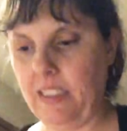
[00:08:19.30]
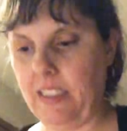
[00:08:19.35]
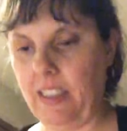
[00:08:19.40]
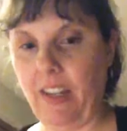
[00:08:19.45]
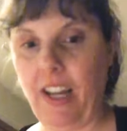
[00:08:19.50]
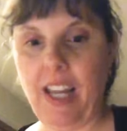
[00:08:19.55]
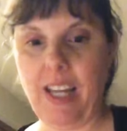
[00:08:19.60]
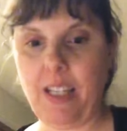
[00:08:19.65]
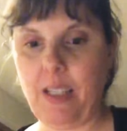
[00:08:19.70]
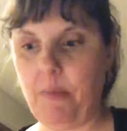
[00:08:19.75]

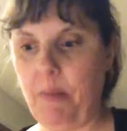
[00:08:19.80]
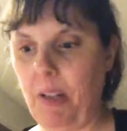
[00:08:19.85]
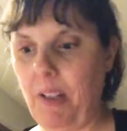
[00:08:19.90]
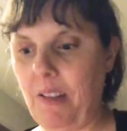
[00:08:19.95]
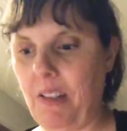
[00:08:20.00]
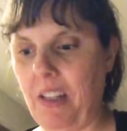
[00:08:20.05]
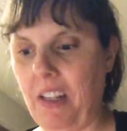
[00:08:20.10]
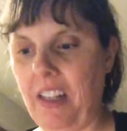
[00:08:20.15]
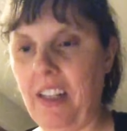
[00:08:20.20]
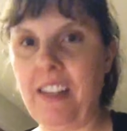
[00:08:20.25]
okay, it smells
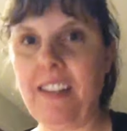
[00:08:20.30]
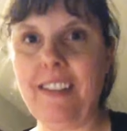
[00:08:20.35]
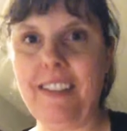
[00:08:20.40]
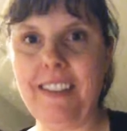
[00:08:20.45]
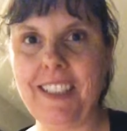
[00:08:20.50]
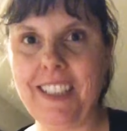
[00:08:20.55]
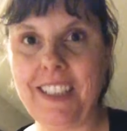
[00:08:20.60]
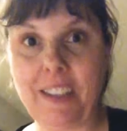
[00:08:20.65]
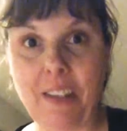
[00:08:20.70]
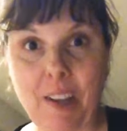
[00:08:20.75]
good.
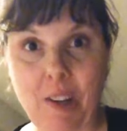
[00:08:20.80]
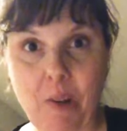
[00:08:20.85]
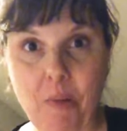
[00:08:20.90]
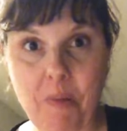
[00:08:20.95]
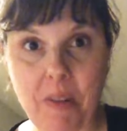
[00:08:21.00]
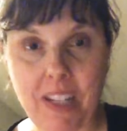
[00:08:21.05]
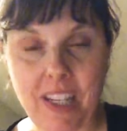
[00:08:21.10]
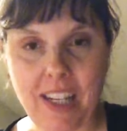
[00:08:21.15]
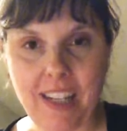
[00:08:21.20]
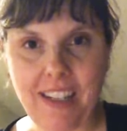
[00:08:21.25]
So I
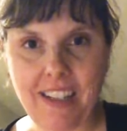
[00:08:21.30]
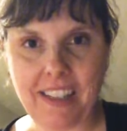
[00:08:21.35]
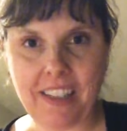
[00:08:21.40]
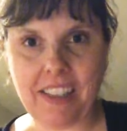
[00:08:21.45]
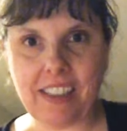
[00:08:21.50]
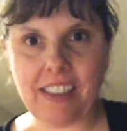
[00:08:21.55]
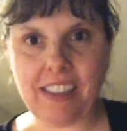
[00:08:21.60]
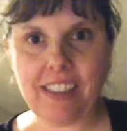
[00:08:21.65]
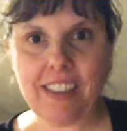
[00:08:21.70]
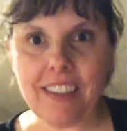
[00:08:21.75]
hope it tastes good.